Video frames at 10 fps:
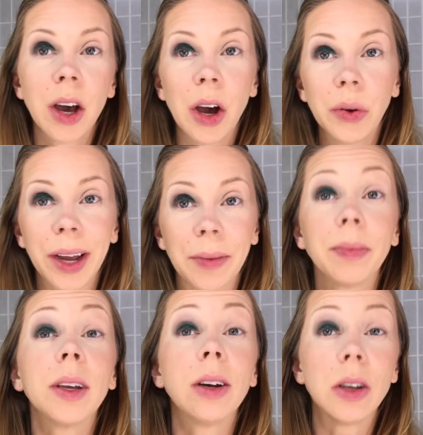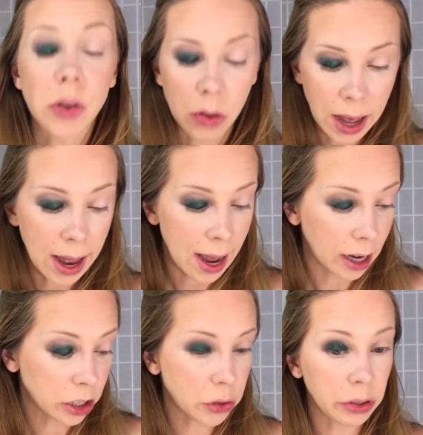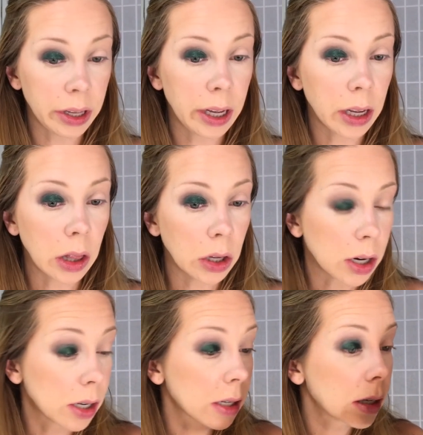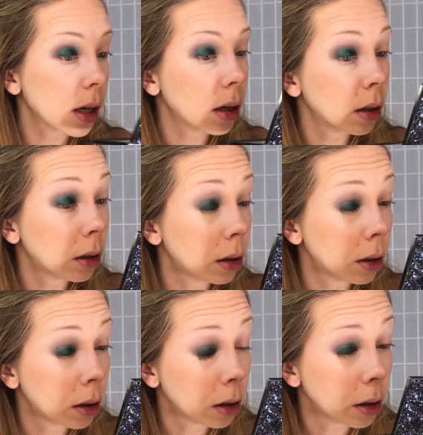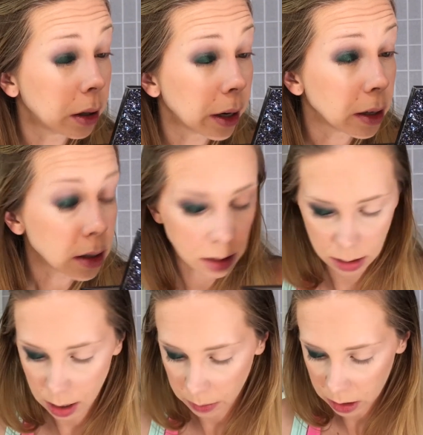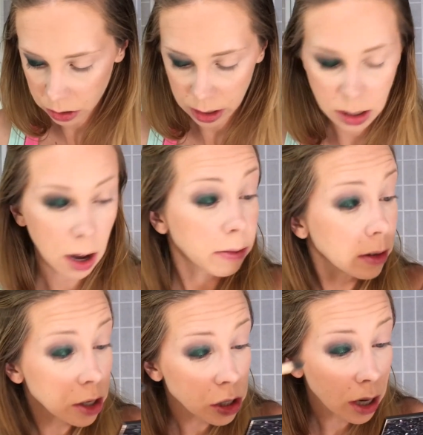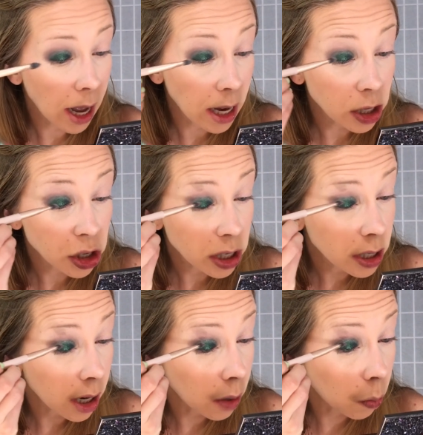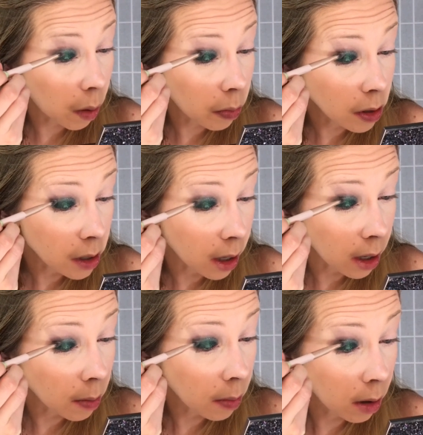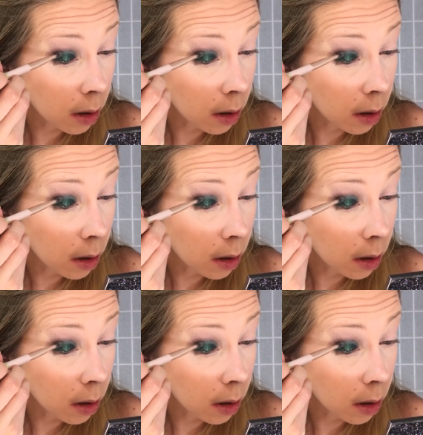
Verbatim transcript: Okay, so that actually looks nice. I'm going to try to soften this edge just one more time.